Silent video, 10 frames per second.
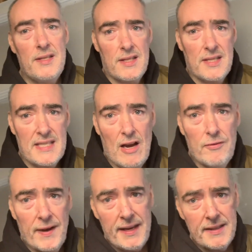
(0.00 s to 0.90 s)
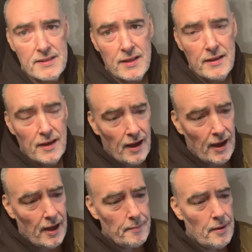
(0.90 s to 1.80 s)
South Kent
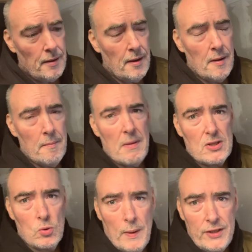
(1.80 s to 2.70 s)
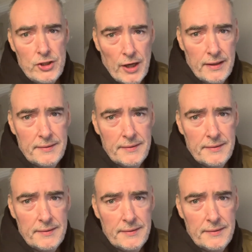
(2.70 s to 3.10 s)
Muscle Muncher.